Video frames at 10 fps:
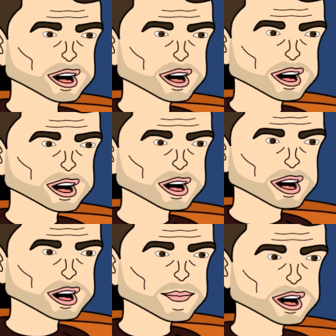books and all
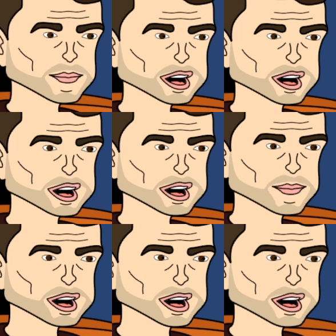these other books and
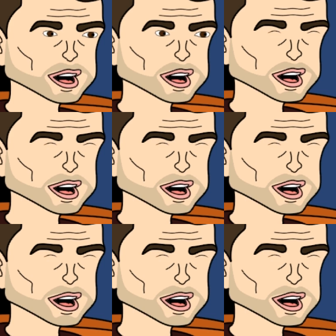watch